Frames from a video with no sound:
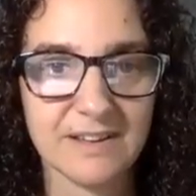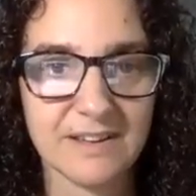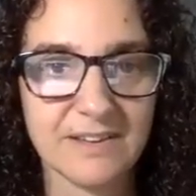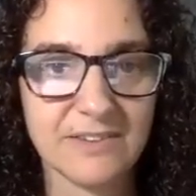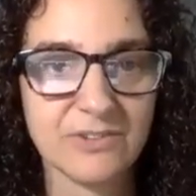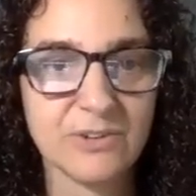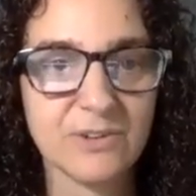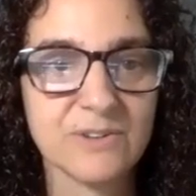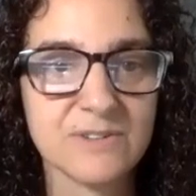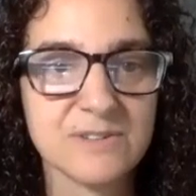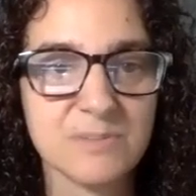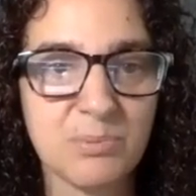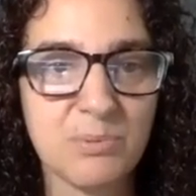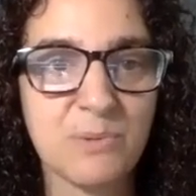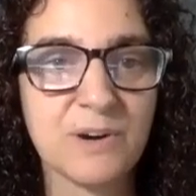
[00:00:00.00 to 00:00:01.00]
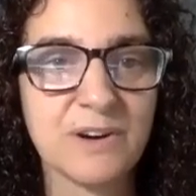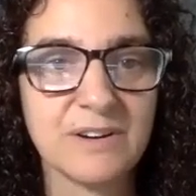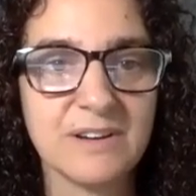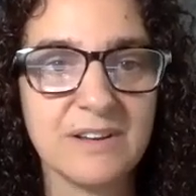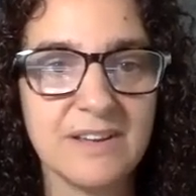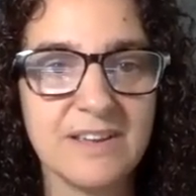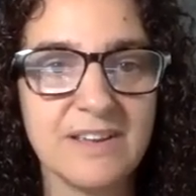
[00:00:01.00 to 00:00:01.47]
internal
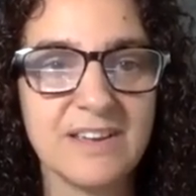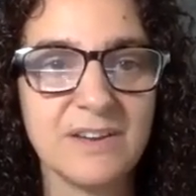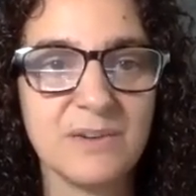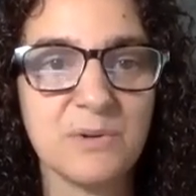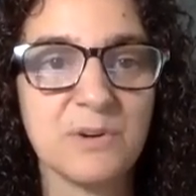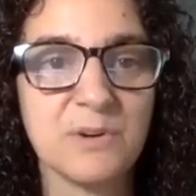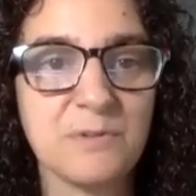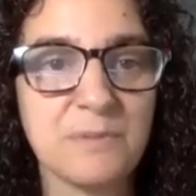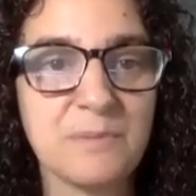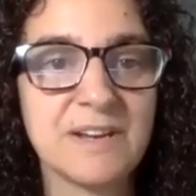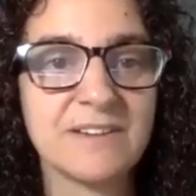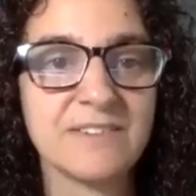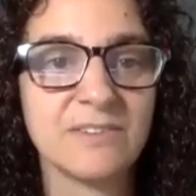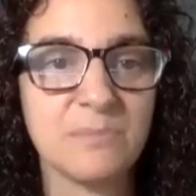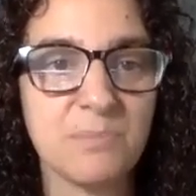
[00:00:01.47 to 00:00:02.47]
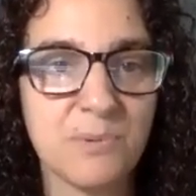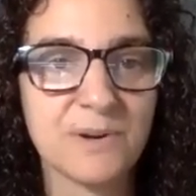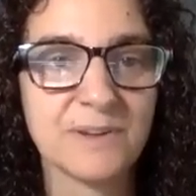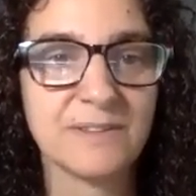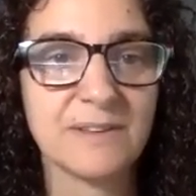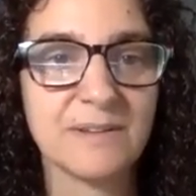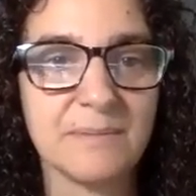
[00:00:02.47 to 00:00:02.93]
support, in order for me to
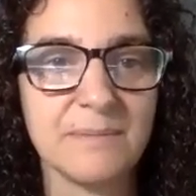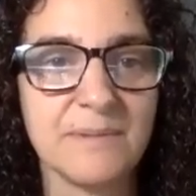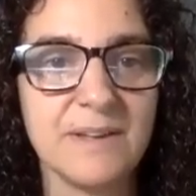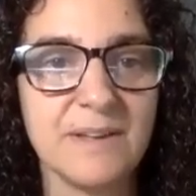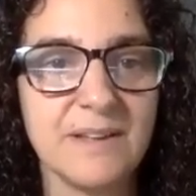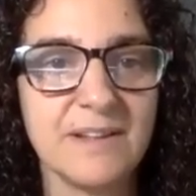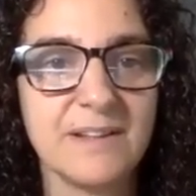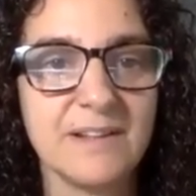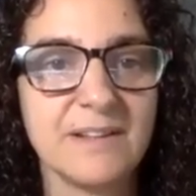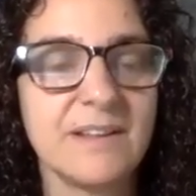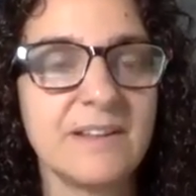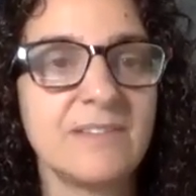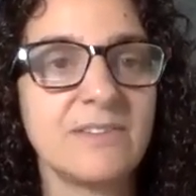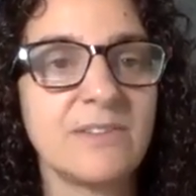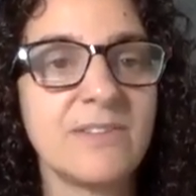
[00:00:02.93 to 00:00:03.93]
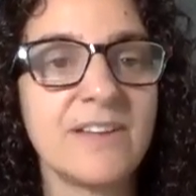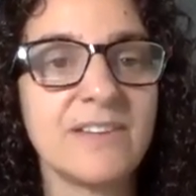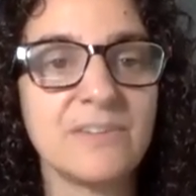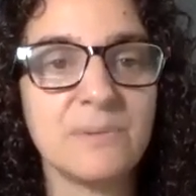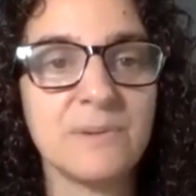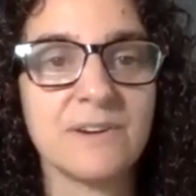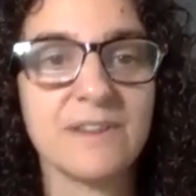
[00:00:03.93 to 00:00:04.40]
support them. And so
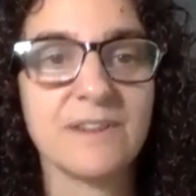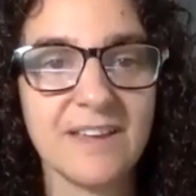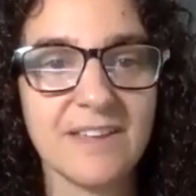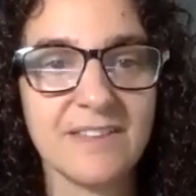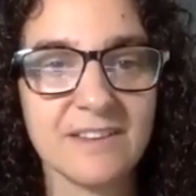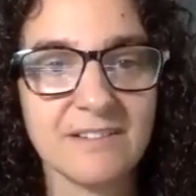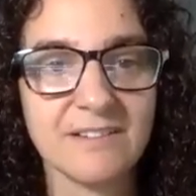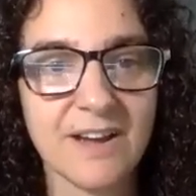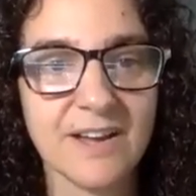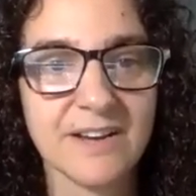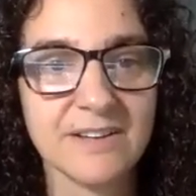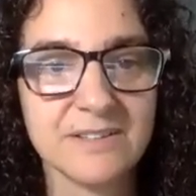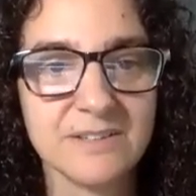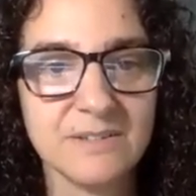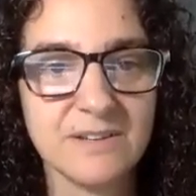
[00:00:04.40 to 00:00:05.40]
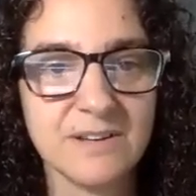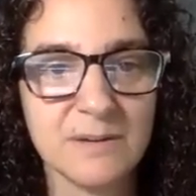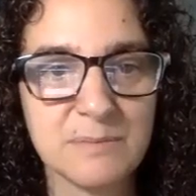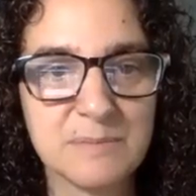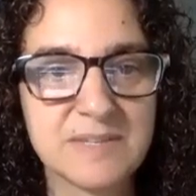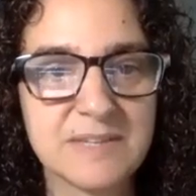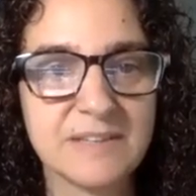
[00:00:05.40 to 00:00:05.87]
that's where, again, the gratitude
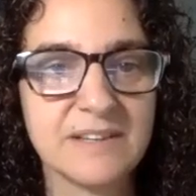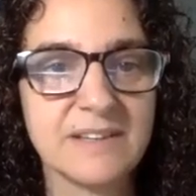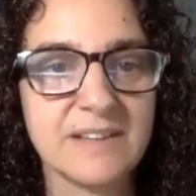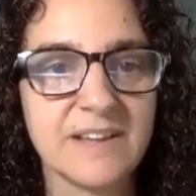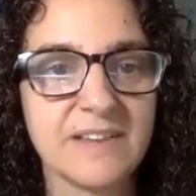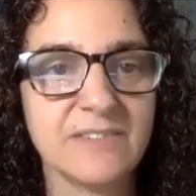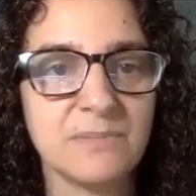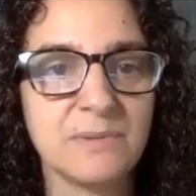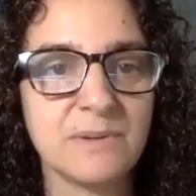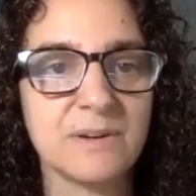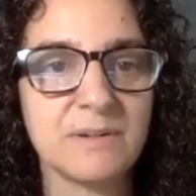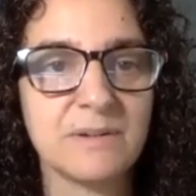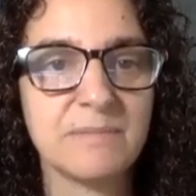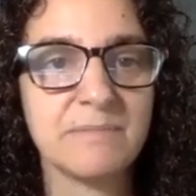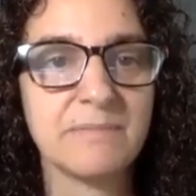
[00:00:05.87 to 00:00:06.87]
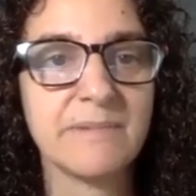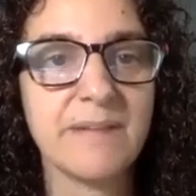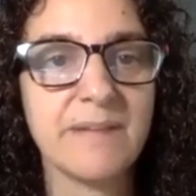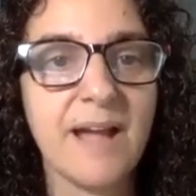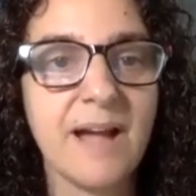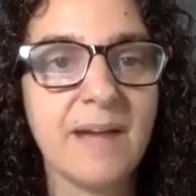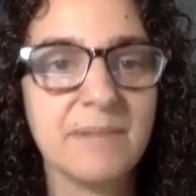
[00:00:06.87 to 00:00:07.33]
comes in, and that's where
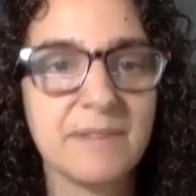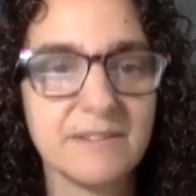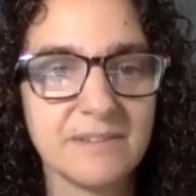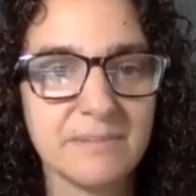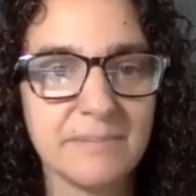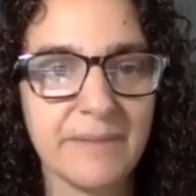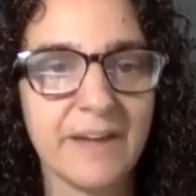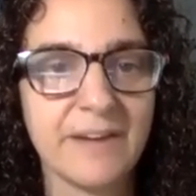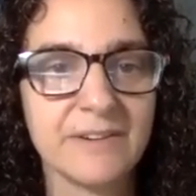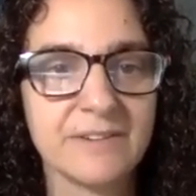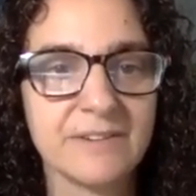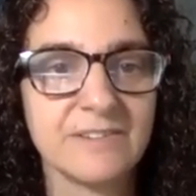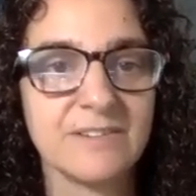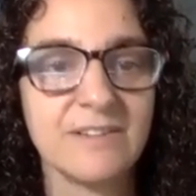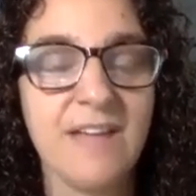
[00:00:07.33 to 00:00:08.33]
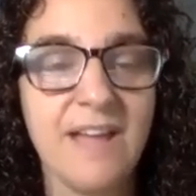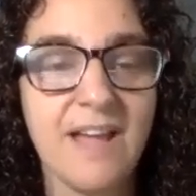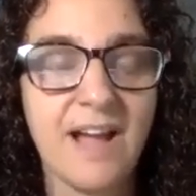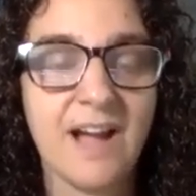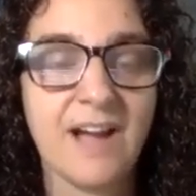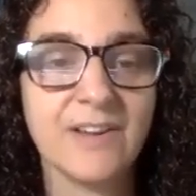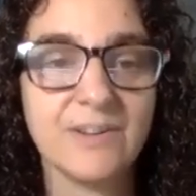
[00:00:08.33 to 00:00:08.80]
habits and patterns,
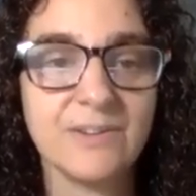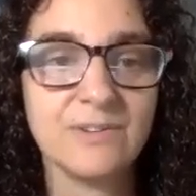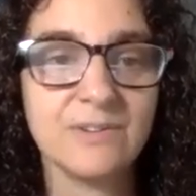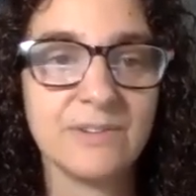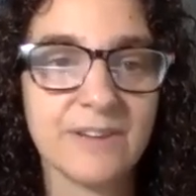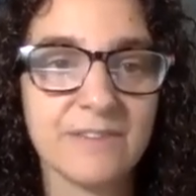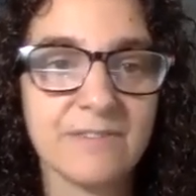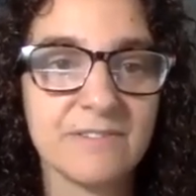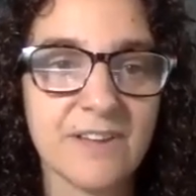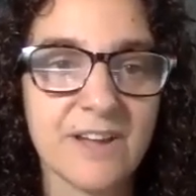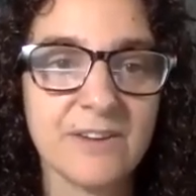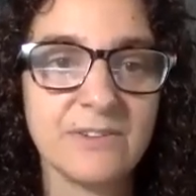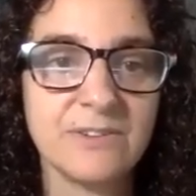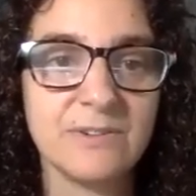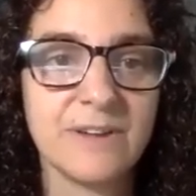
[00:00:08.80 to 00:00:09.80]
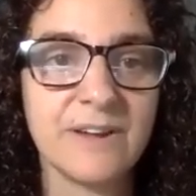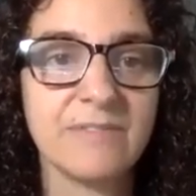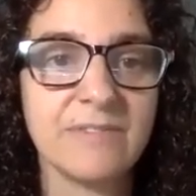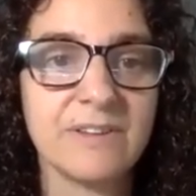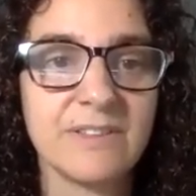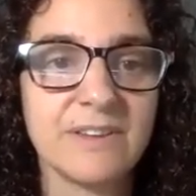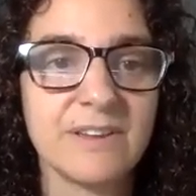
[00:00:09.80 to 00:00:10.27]
how you do life is how you do
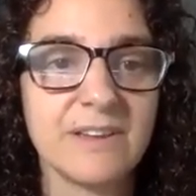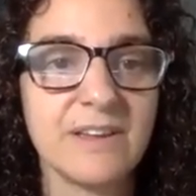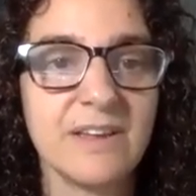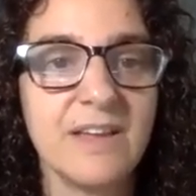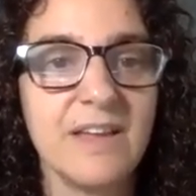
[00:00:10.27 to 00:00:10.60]
everything.